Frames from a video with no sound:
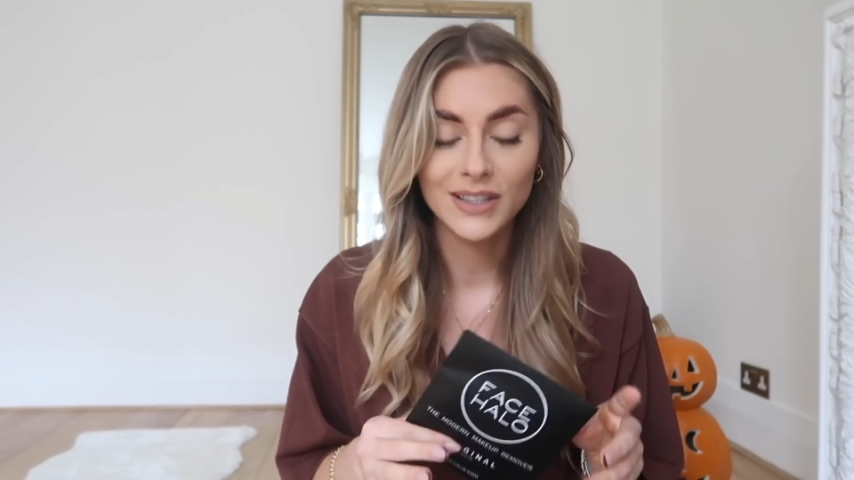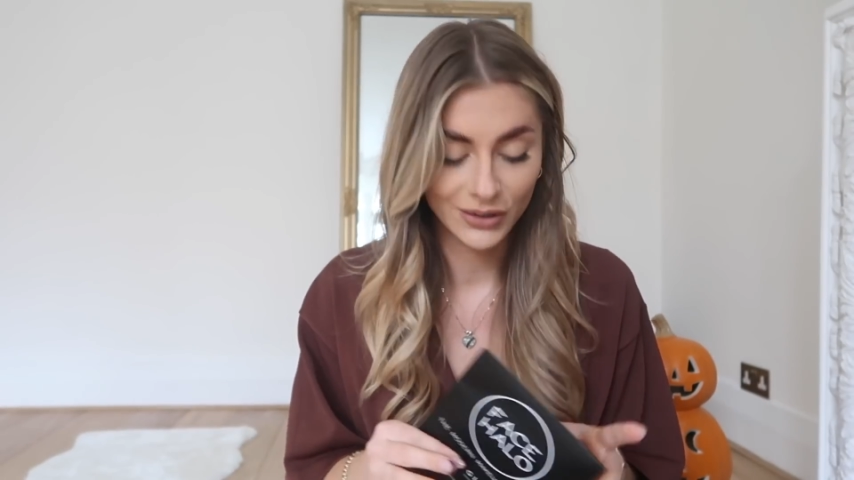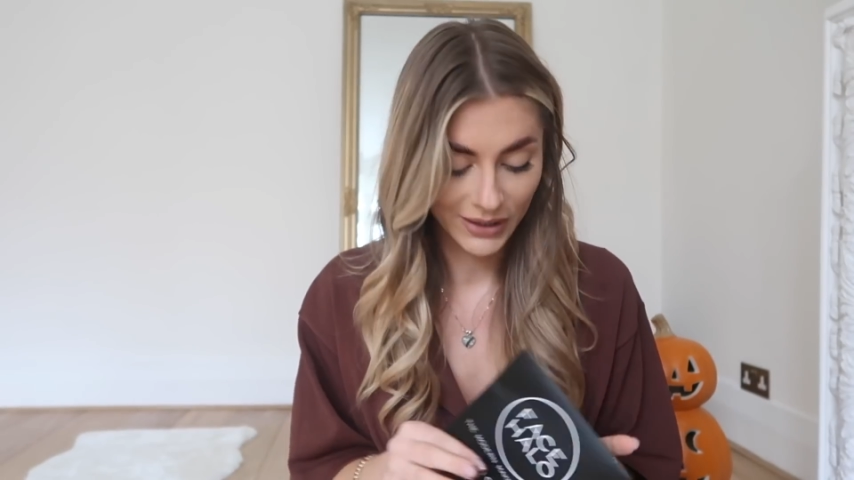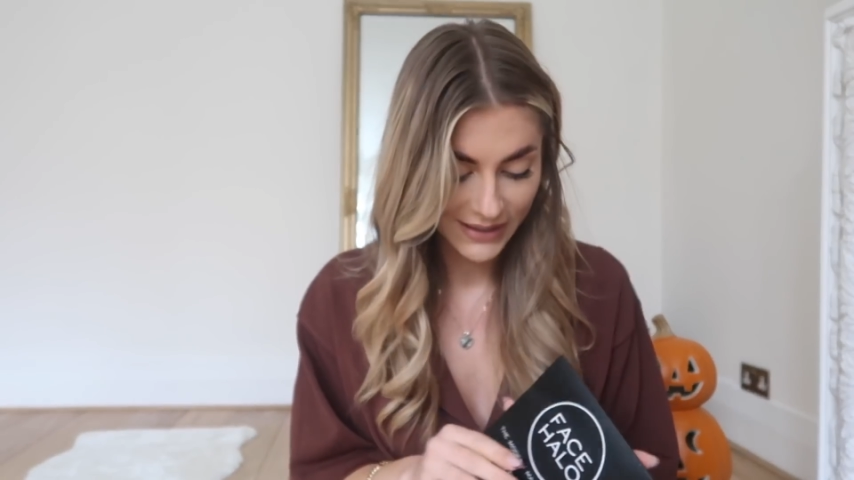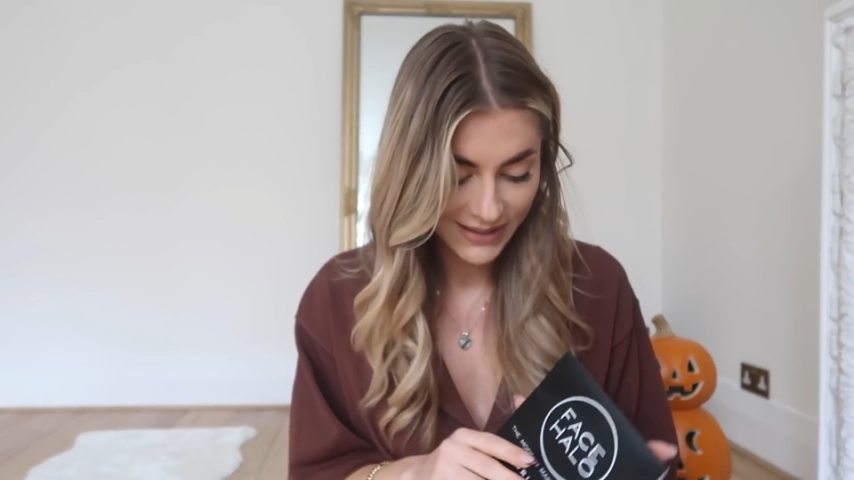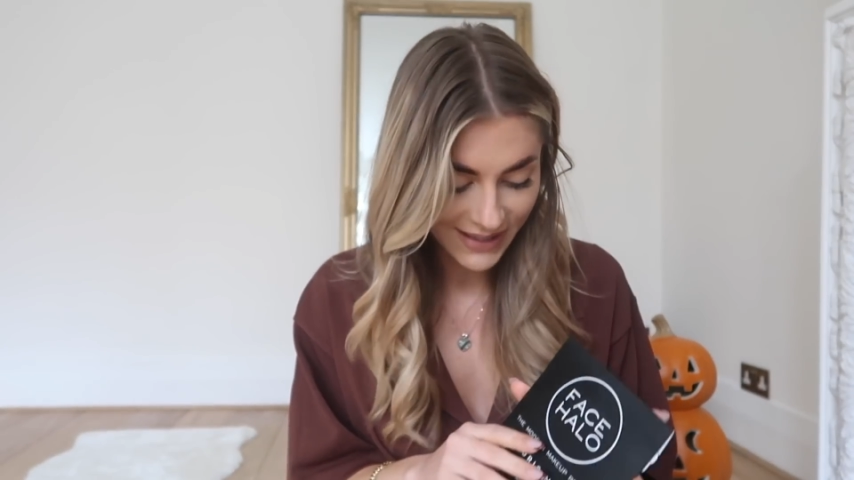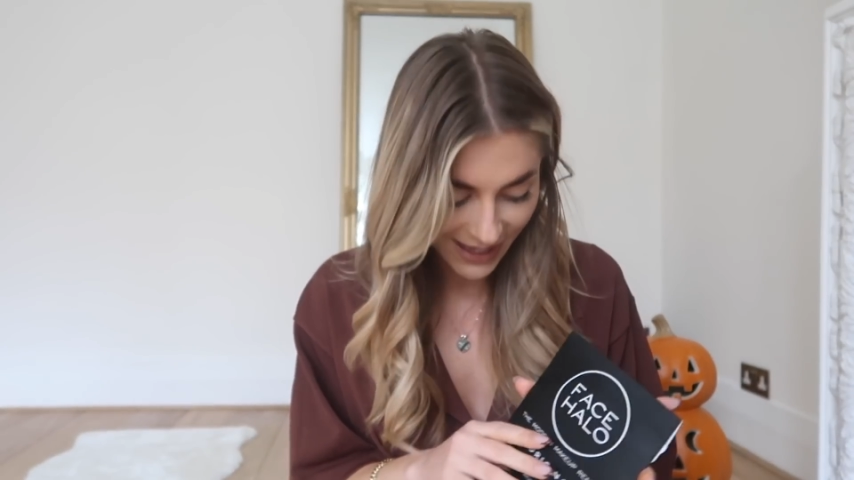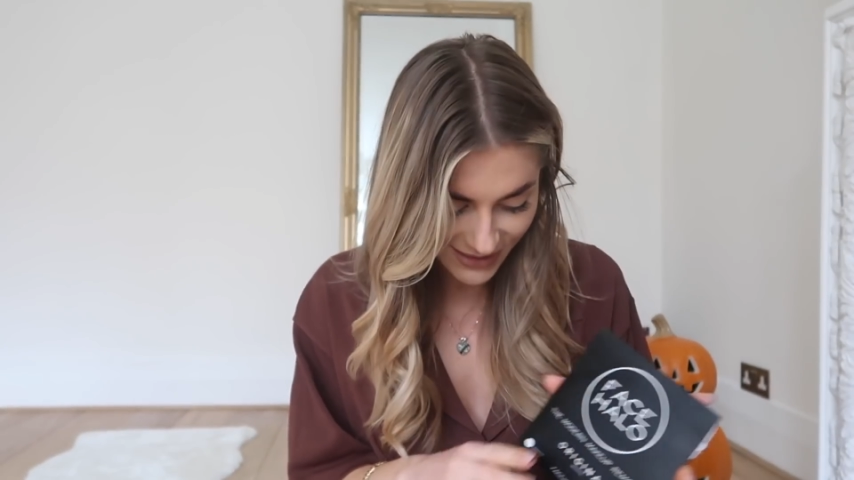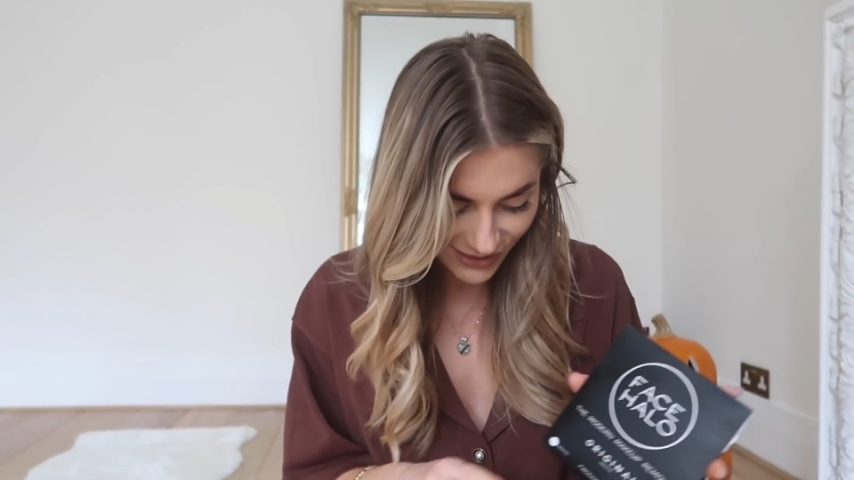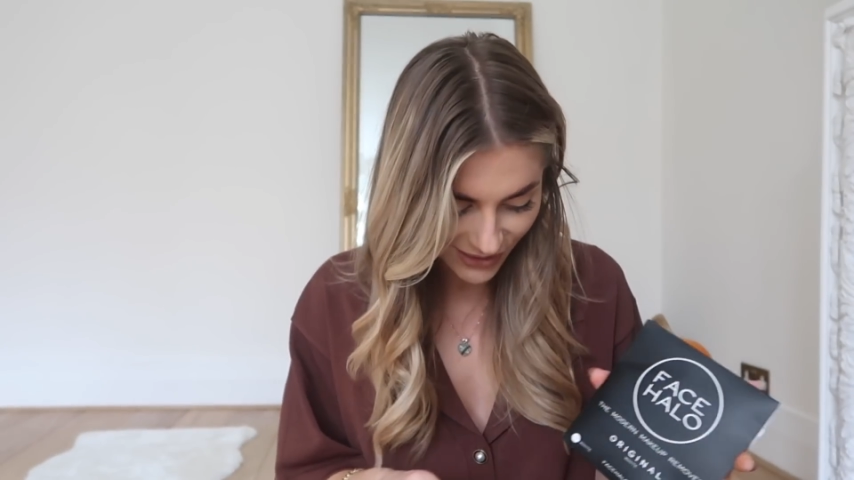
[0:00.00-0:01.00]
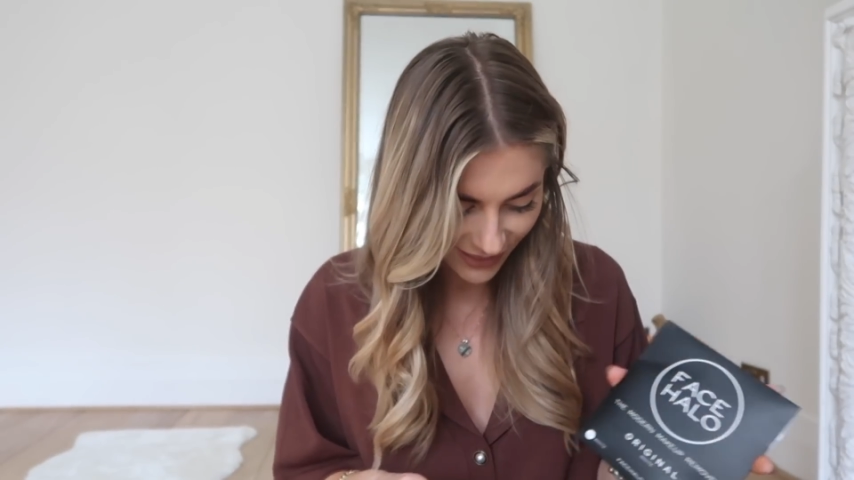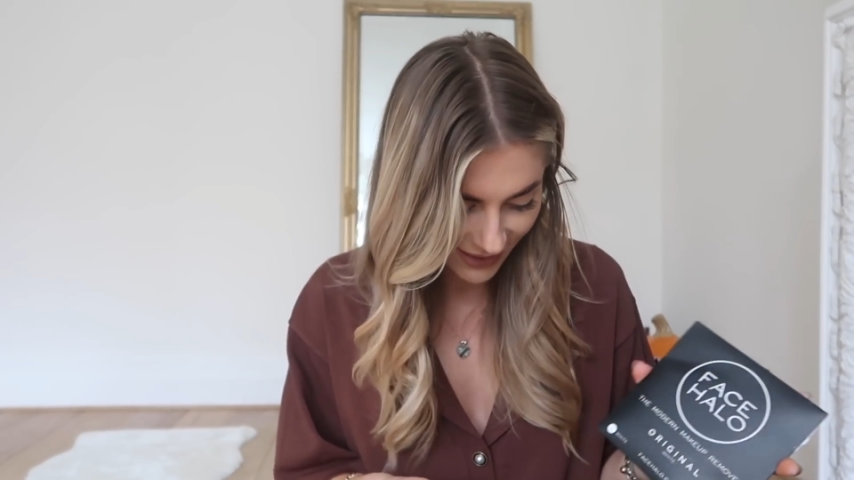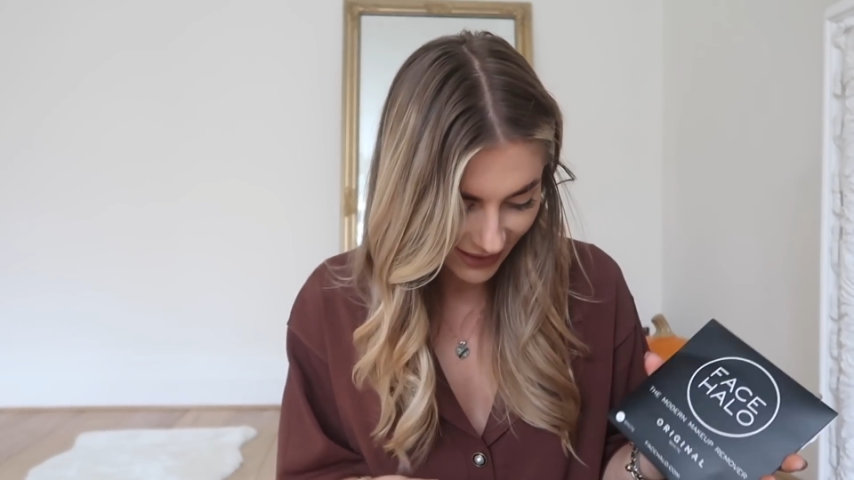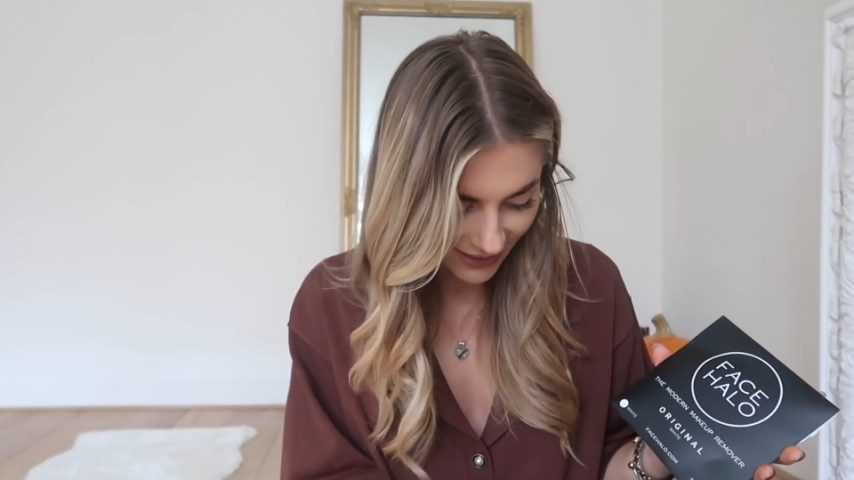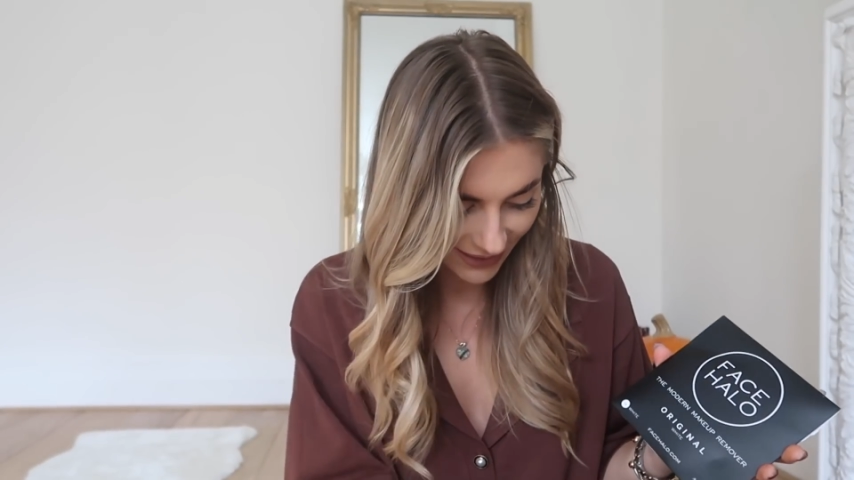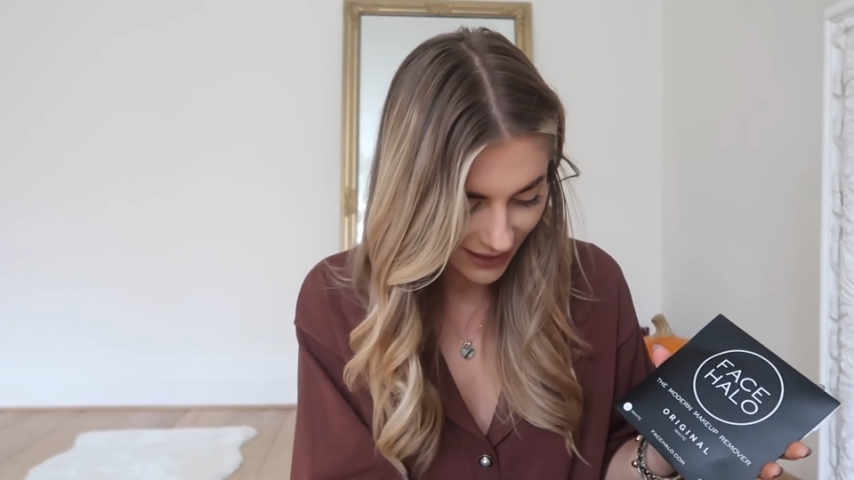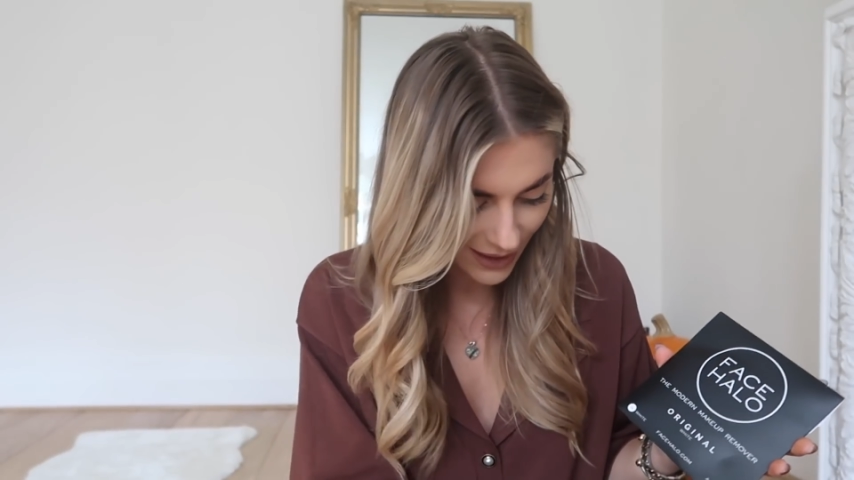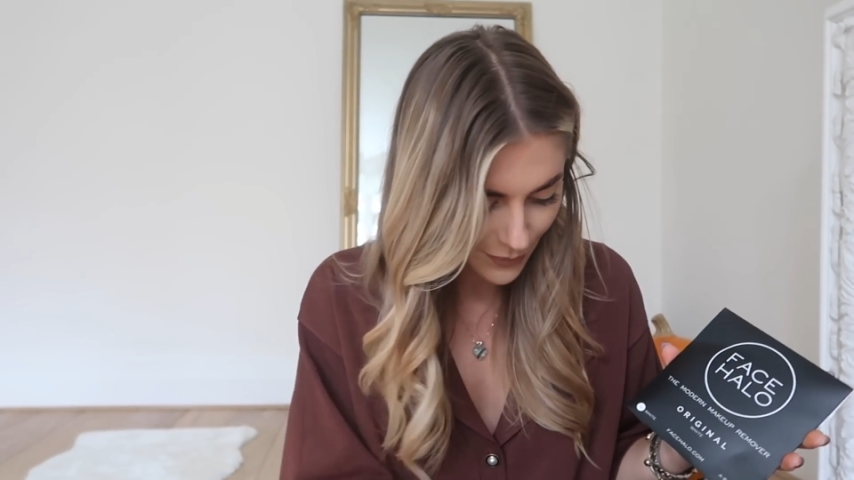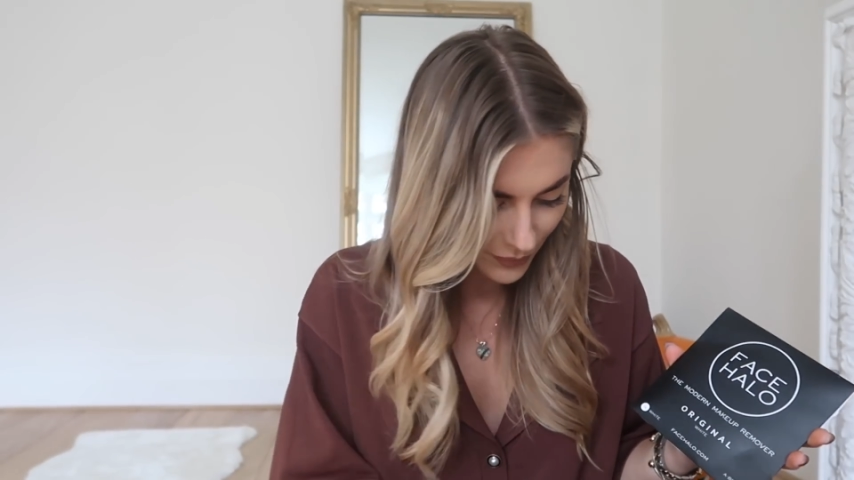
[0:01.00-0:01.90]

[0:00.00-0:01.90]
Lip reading: to look into that sort of thing,